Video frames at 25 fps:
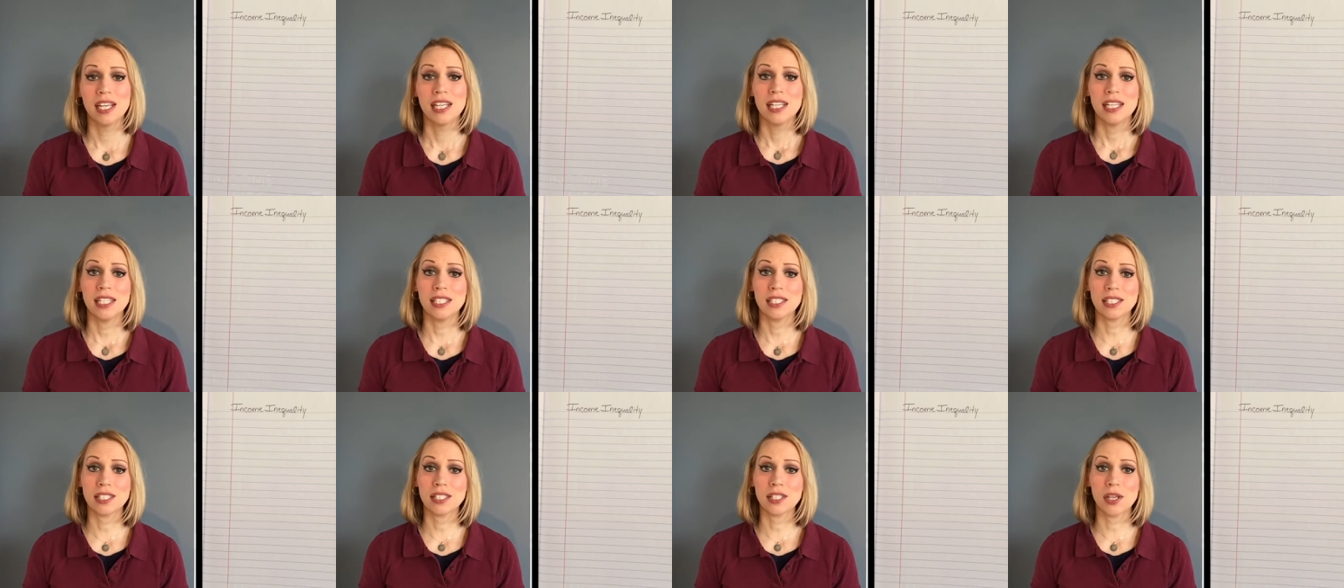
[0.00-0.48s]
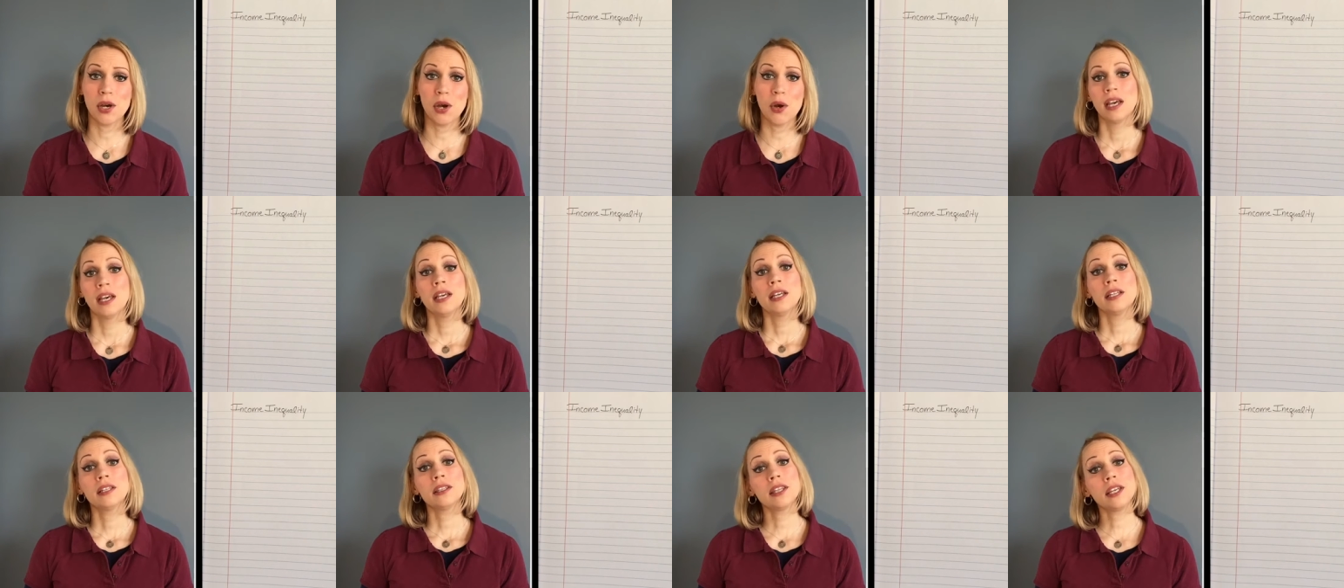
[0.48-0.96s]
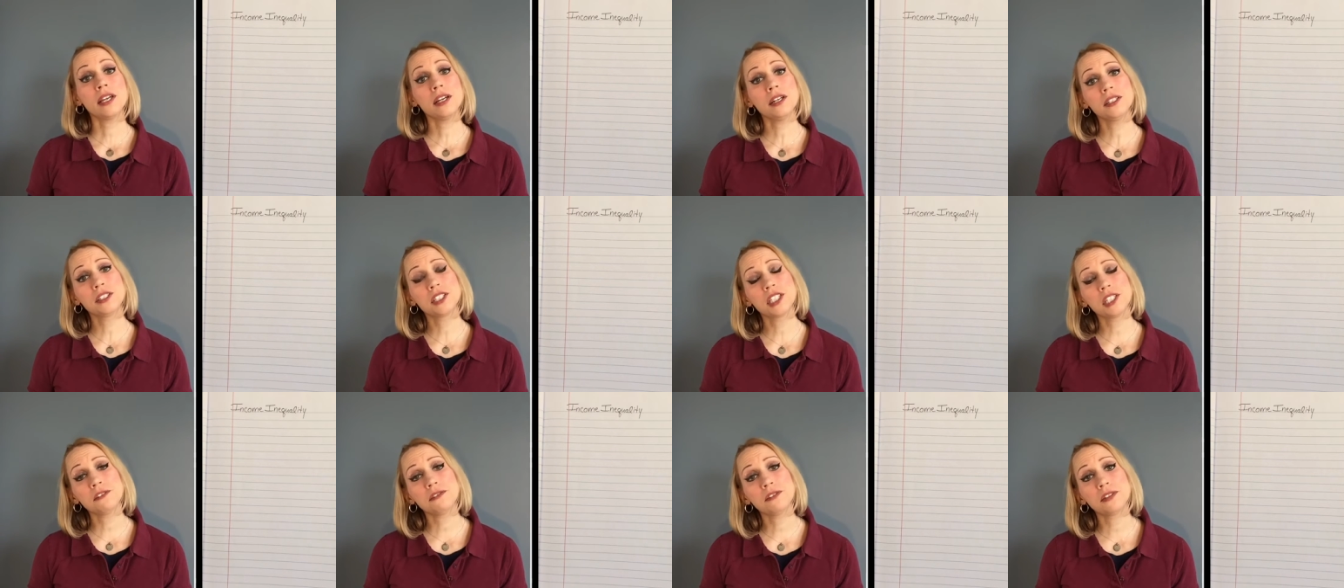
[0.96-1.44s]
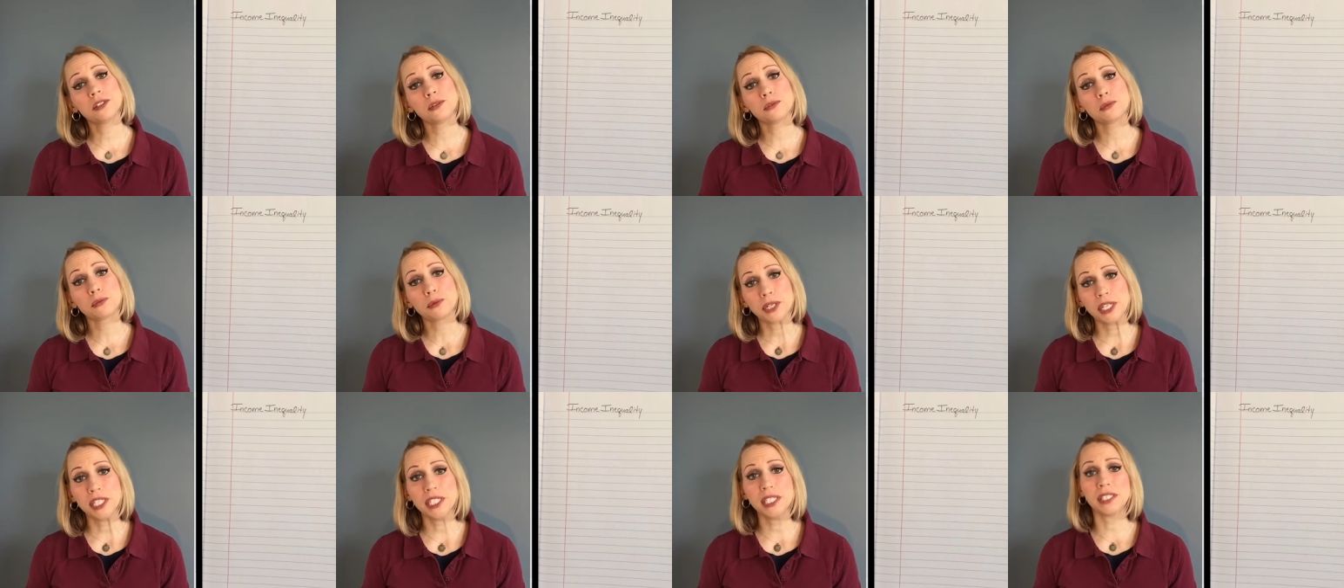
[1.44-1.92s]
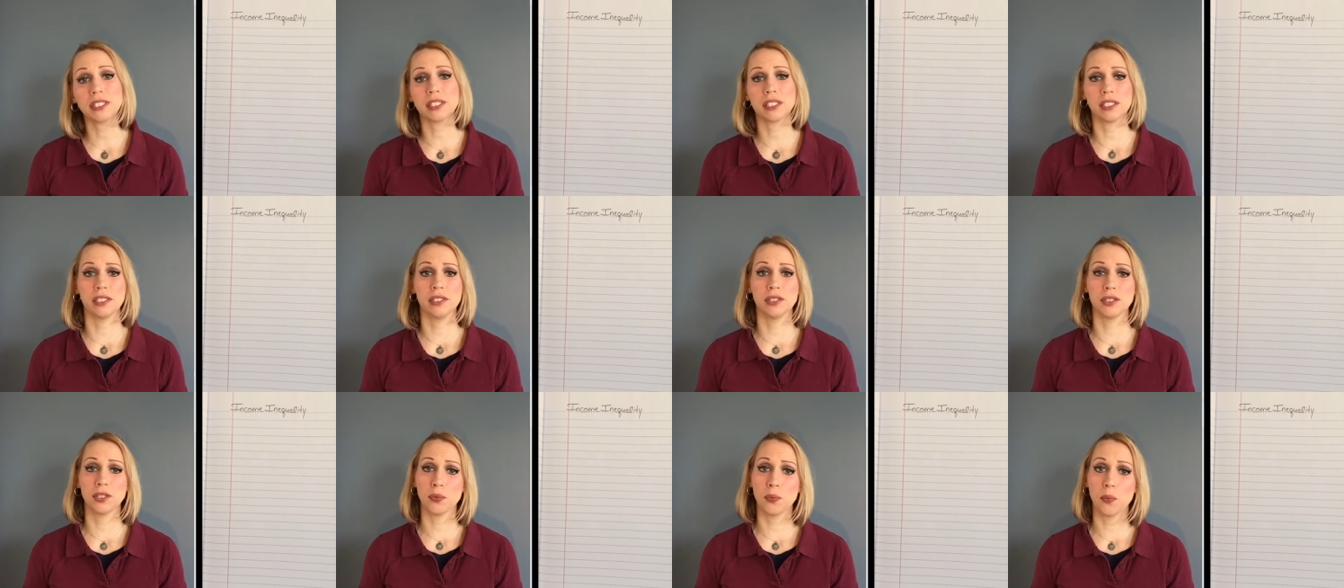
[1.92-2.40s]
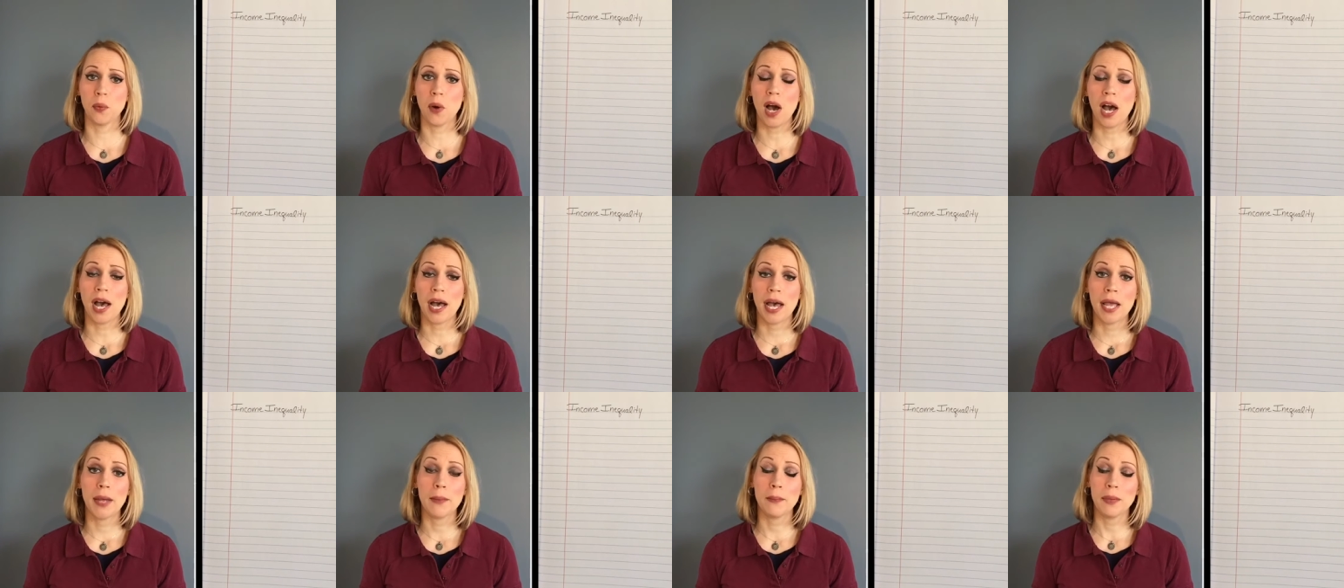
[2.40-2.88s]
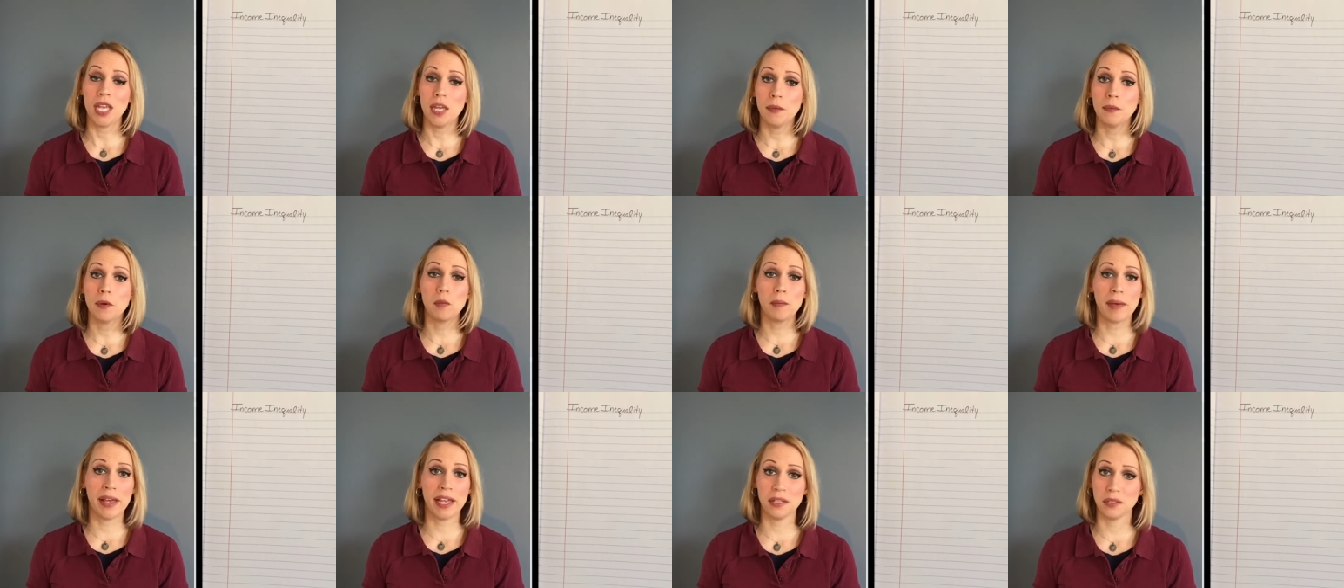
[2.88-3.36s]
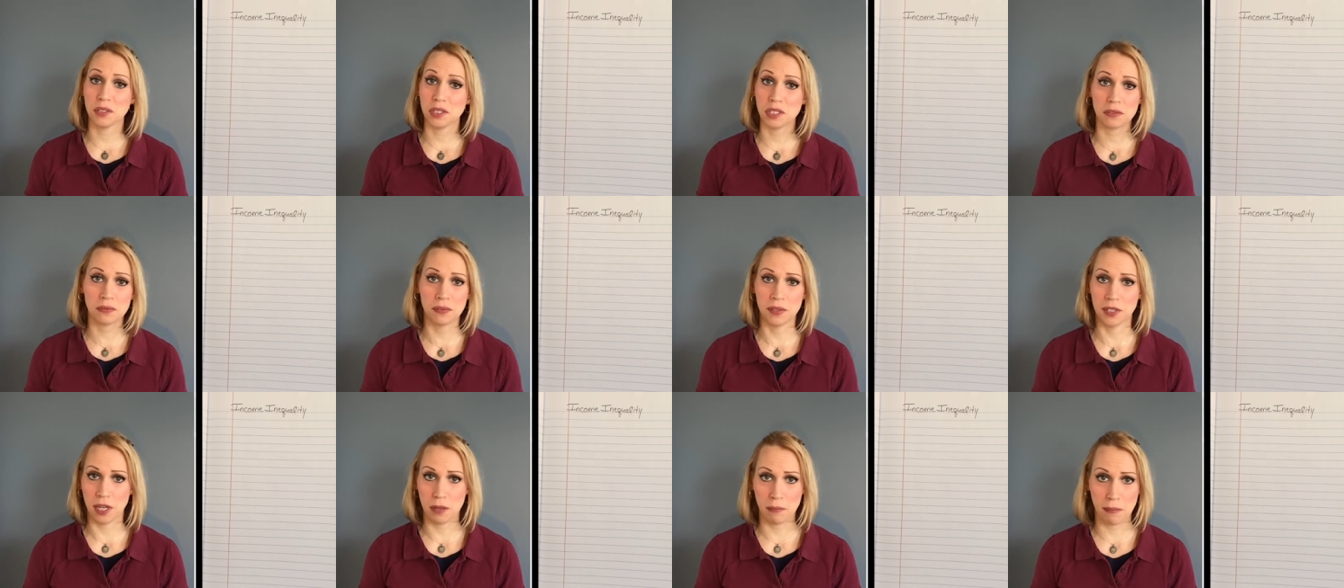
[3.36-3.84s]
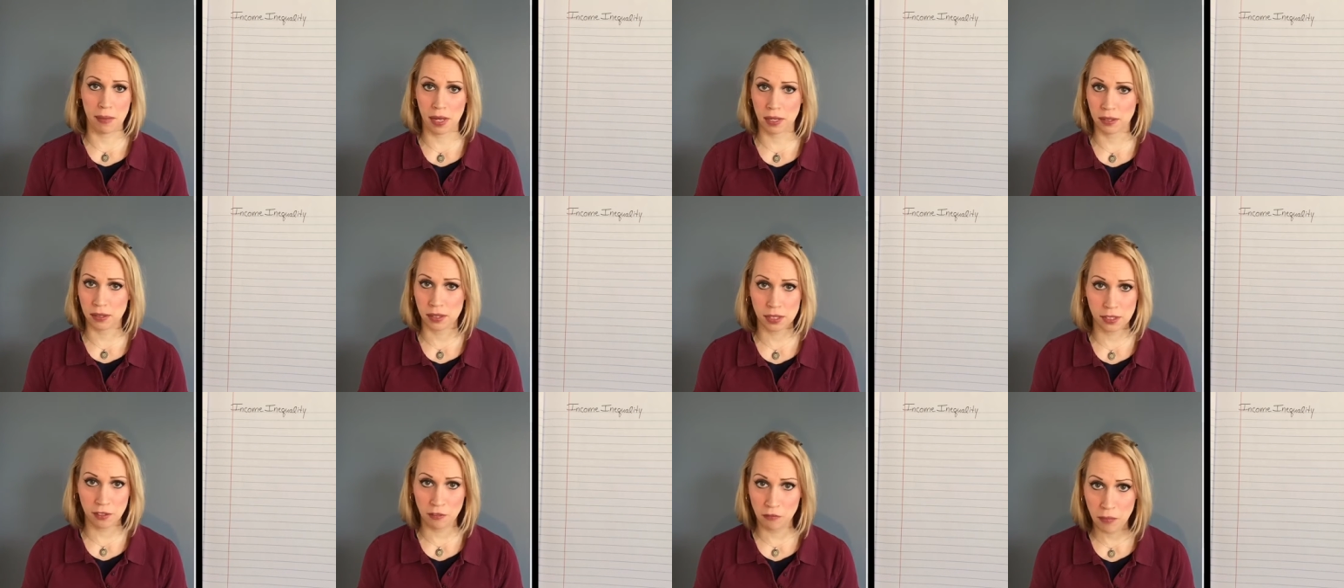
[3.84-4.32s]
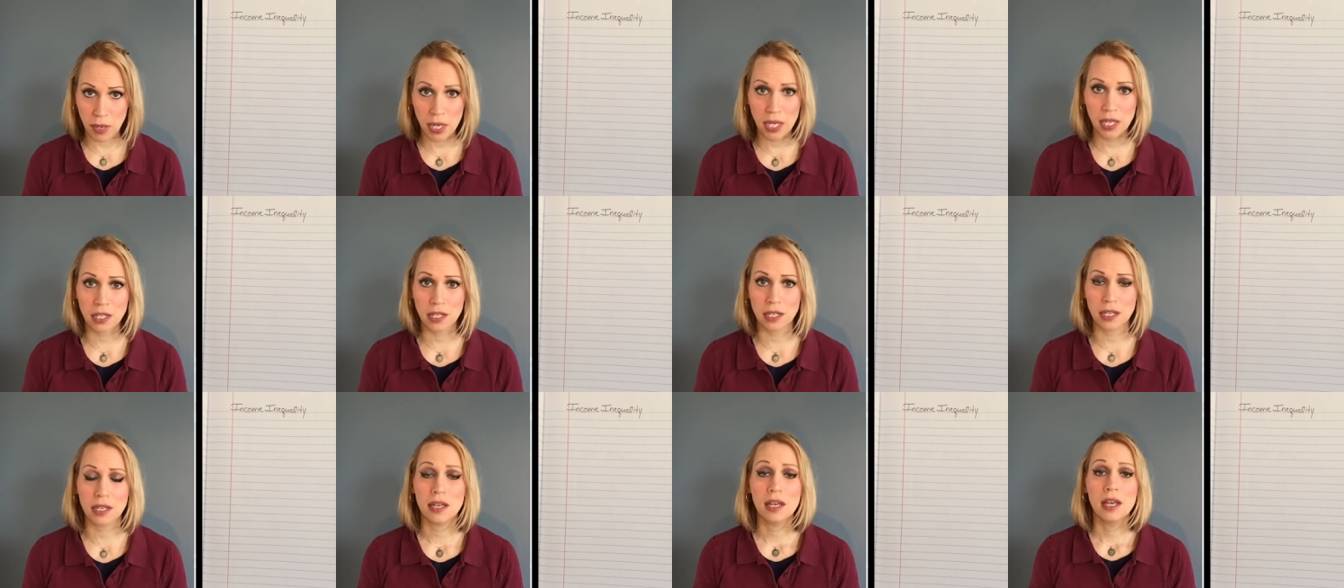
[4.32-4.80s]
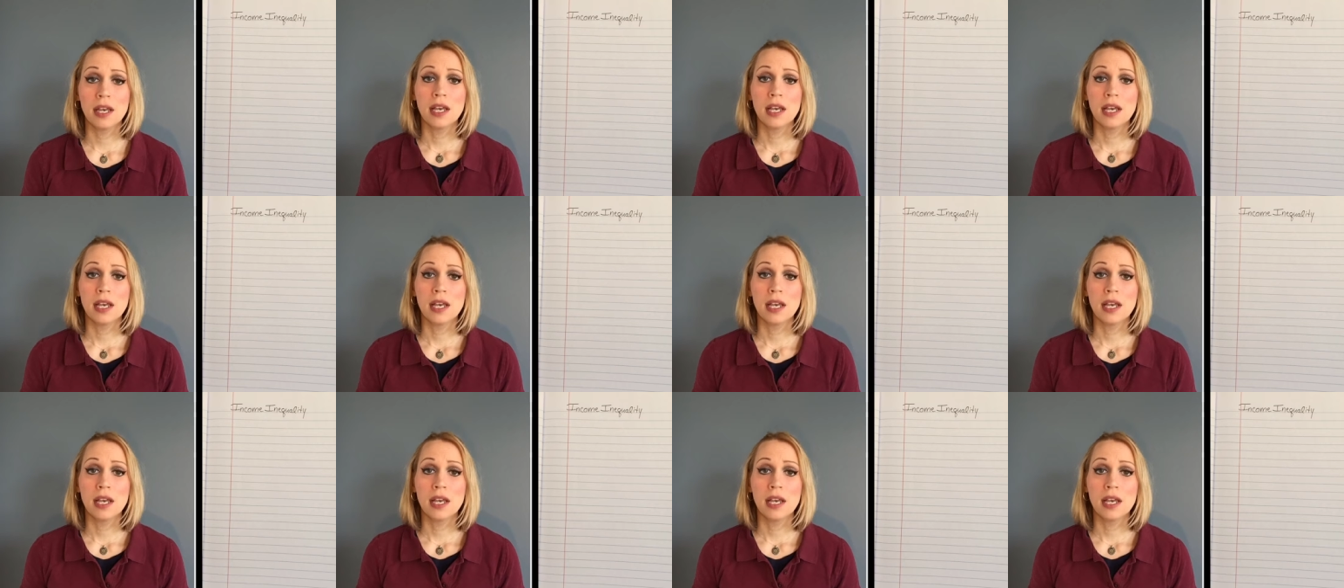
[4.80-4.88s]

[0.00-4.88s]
And so there are different reasons why people make different amounts of money.